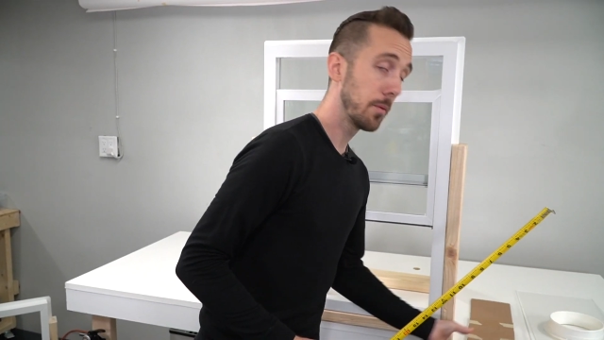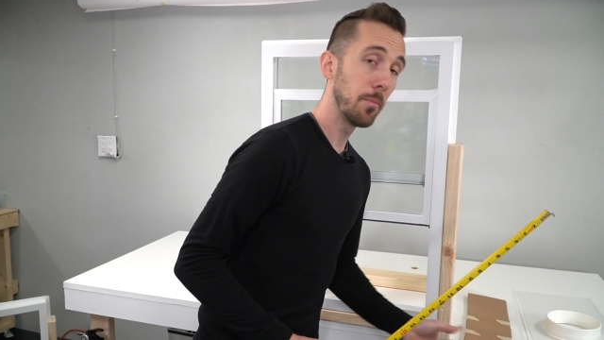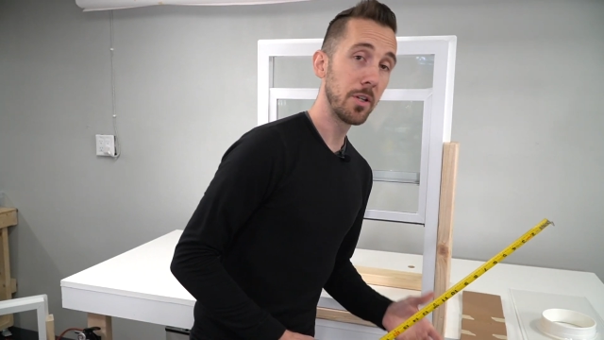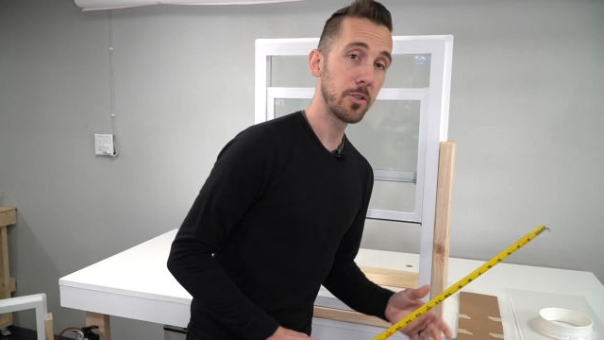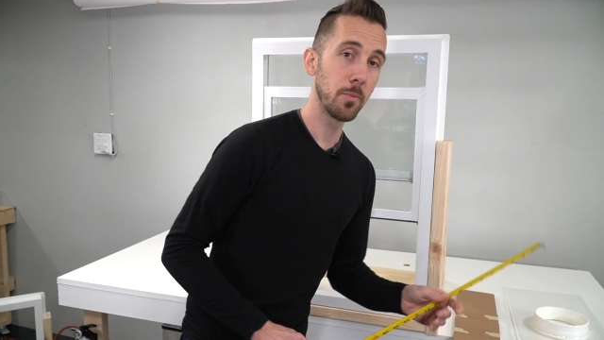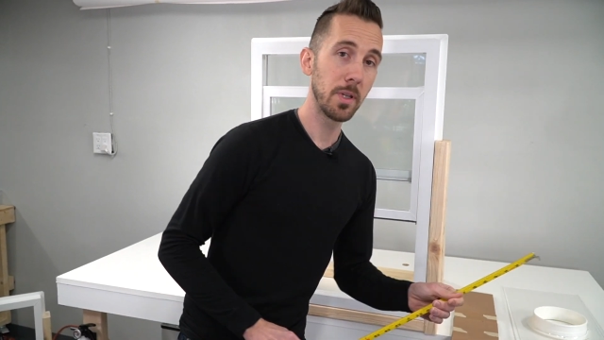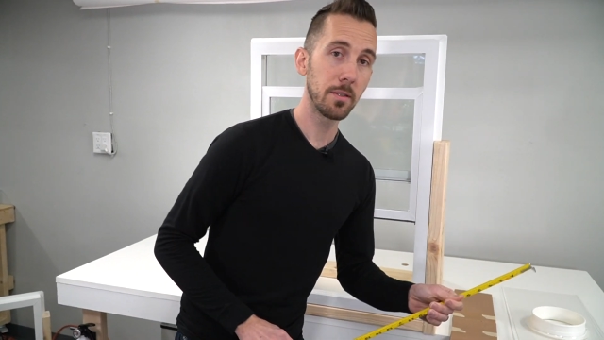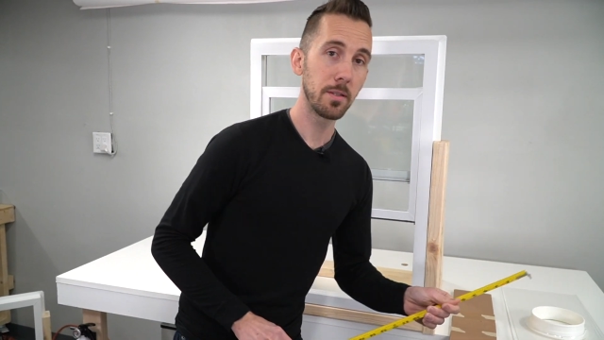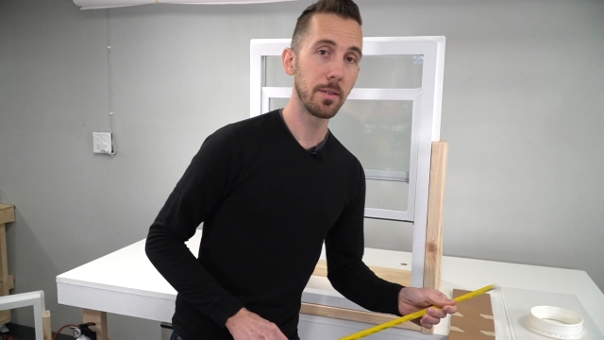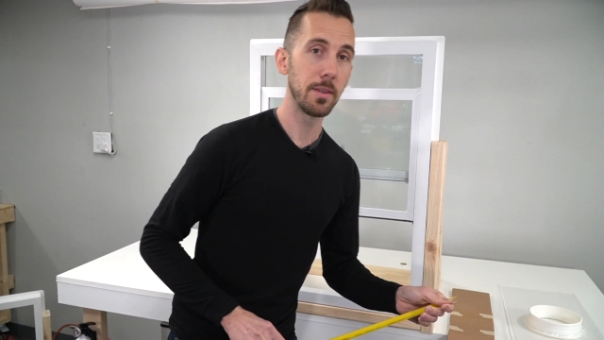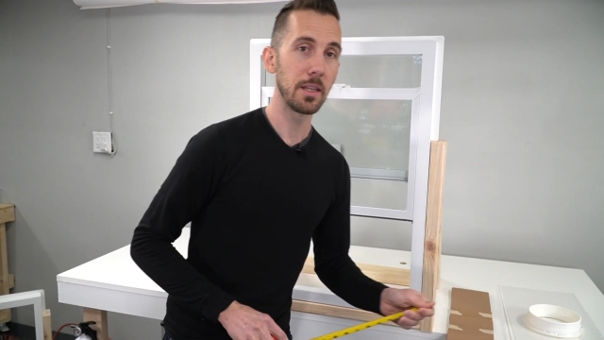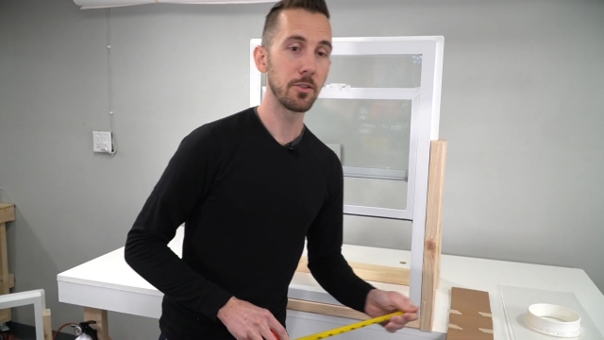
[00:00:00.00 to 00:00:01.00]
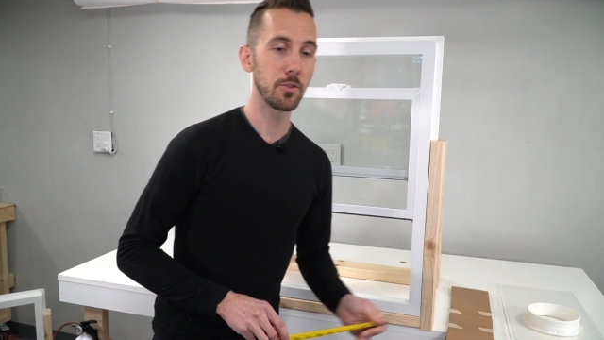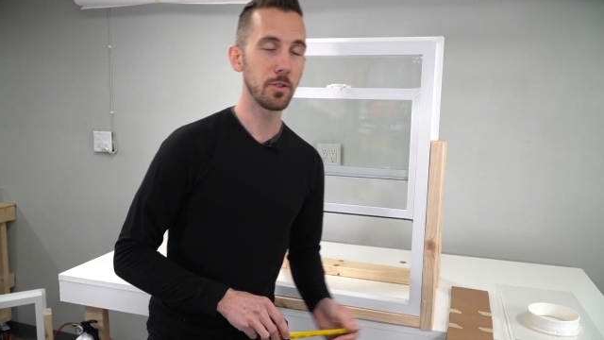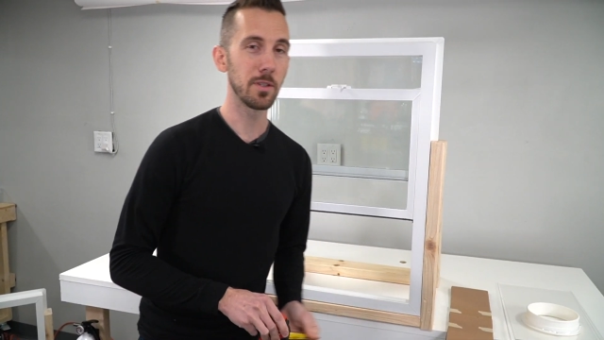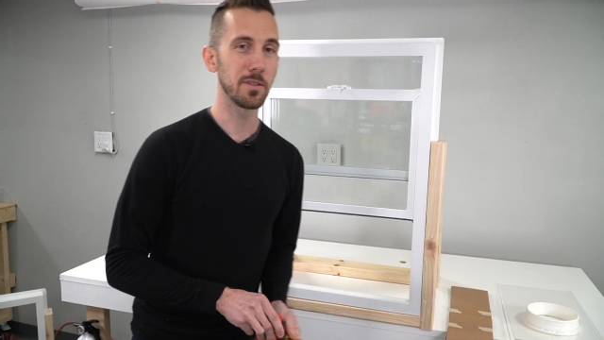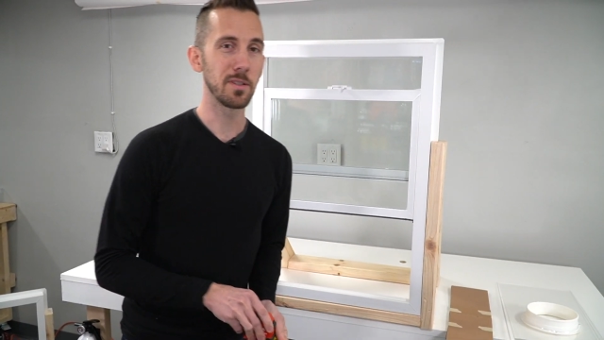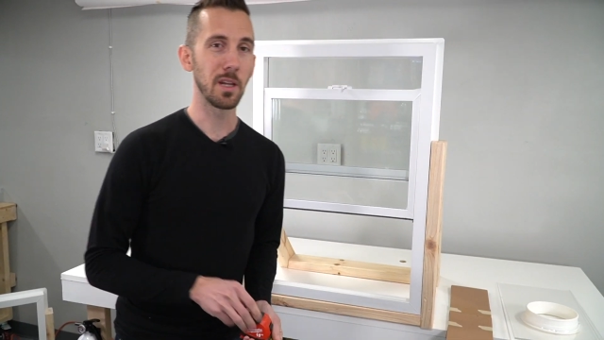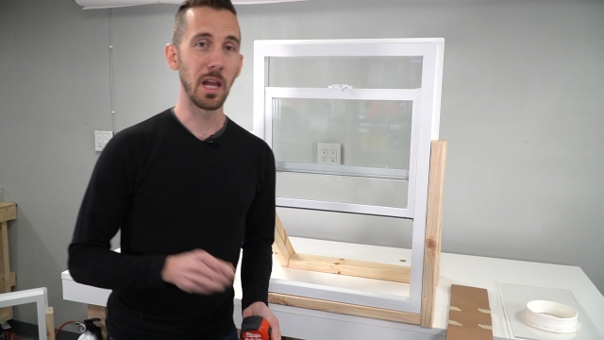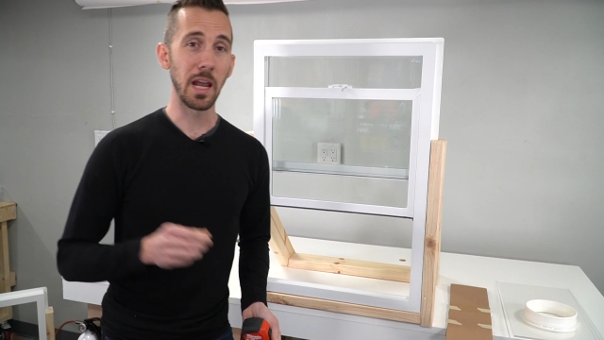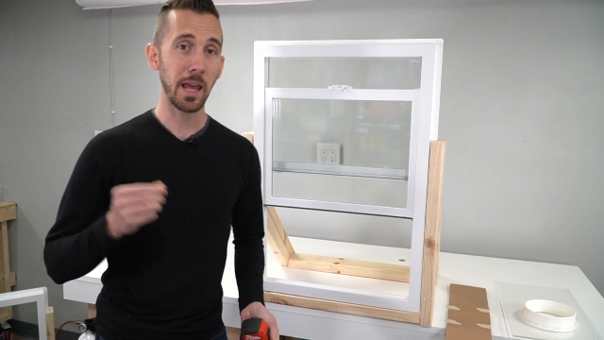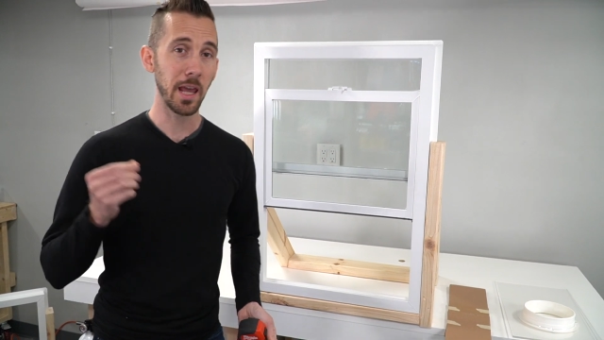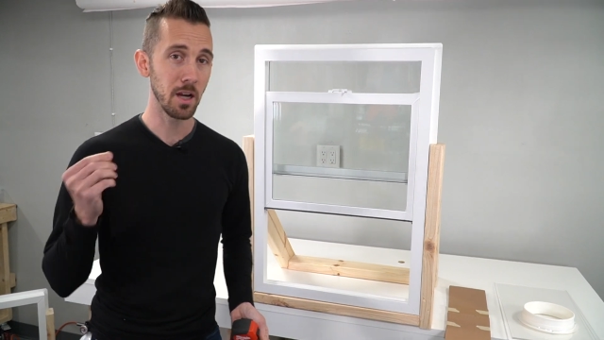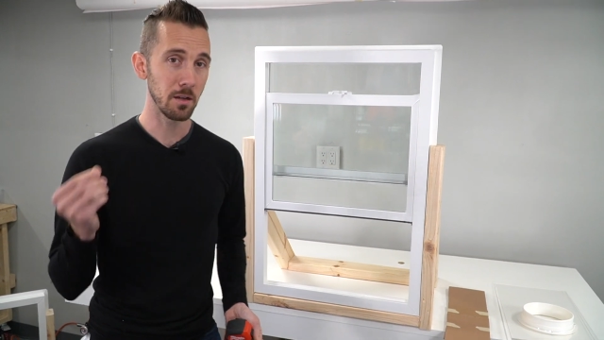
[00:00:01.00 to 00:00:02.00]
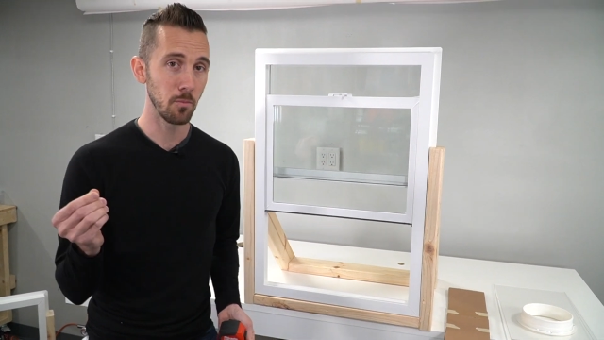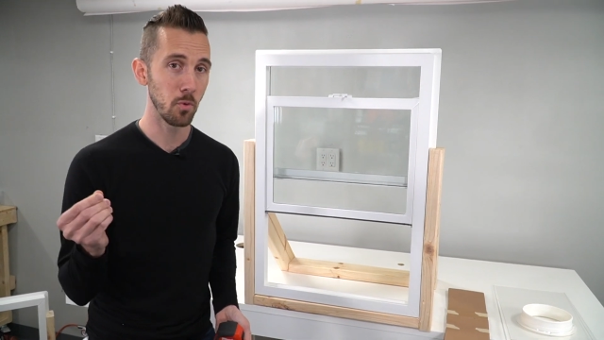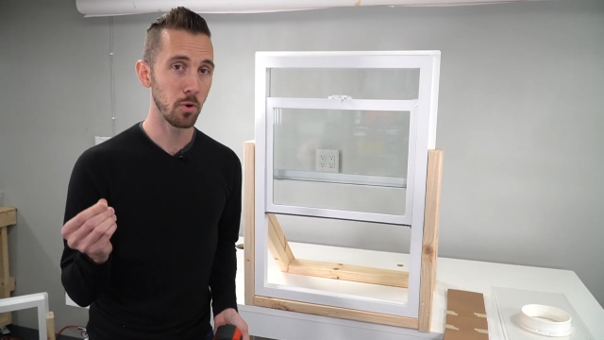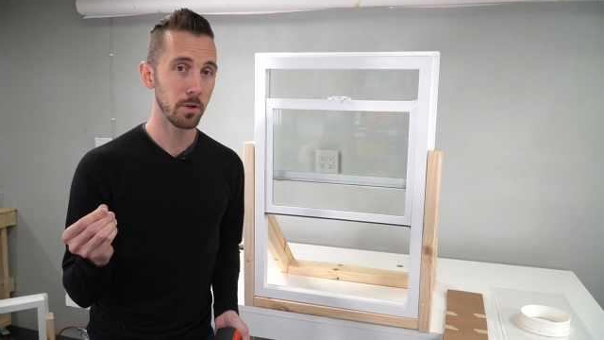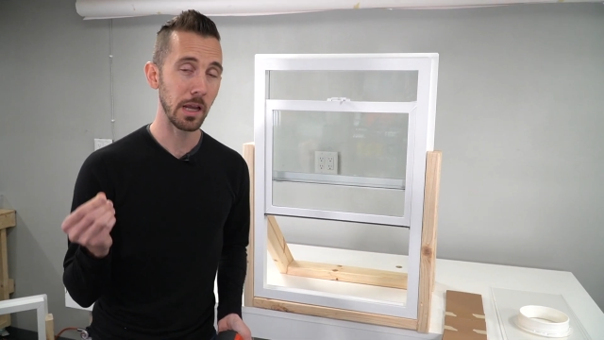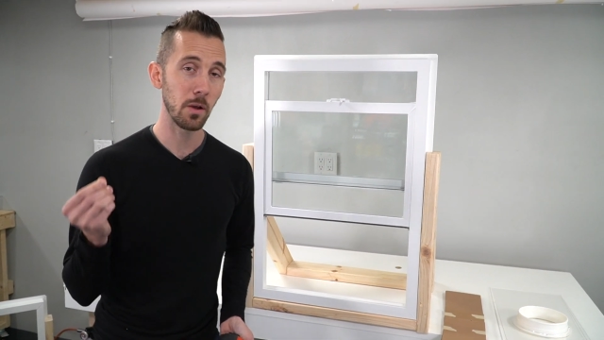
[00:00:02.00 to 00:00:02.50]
measurement that's just a hair more,